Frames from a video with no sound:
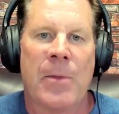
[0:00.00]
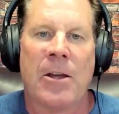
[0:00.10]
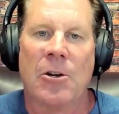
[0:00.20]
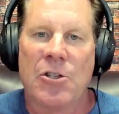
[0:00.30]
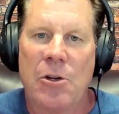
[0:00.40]

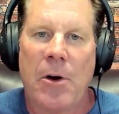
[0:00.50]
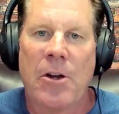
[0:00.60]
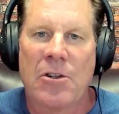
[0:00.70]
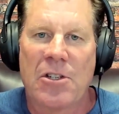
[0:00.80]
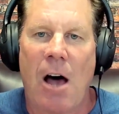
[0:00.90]
You're doing
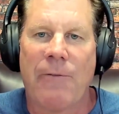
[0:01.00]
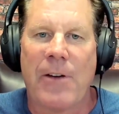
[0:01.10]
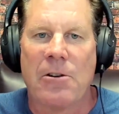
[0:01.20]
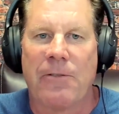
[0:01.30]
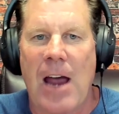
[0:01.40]
yourself
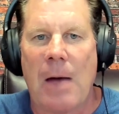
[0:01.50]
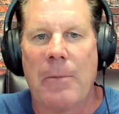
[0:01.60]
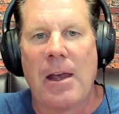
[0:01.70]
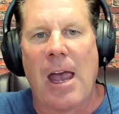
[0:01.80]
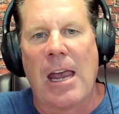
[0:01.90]
and your
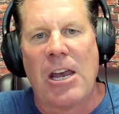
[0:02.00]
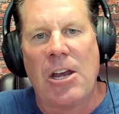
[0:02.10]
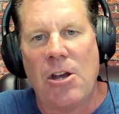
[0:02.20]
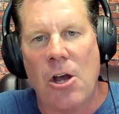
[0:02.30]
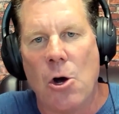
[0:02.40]
family a
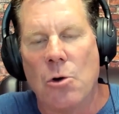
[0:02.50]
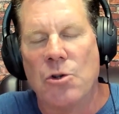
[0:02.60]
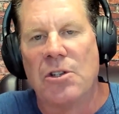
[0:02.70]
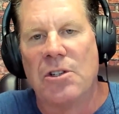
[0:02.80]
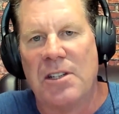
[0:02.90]
huge